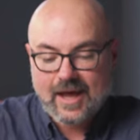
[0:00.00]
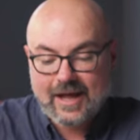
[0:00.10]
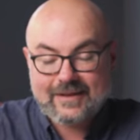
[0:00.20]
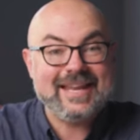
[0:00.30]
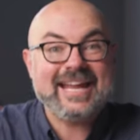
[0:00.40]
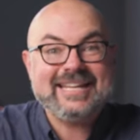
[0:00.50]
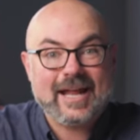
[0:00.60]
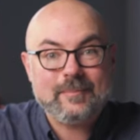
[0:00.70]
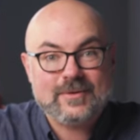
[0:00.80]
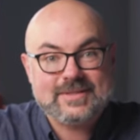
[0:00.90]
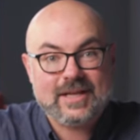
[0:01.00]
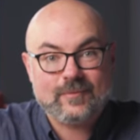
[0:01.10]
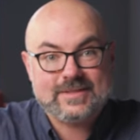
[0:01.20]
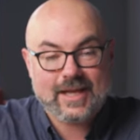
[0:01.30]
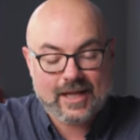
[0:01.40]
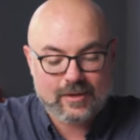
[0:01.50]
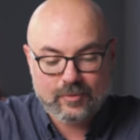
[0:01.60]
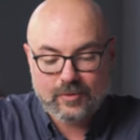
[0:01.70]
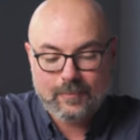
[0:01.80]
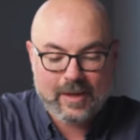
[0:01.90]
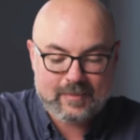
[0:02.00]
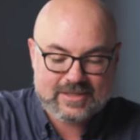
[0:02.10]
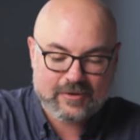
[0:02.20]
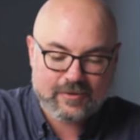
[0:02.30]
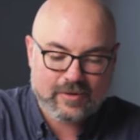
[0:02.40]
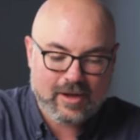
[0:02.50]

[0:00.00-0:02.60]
99% uh, recyclable by material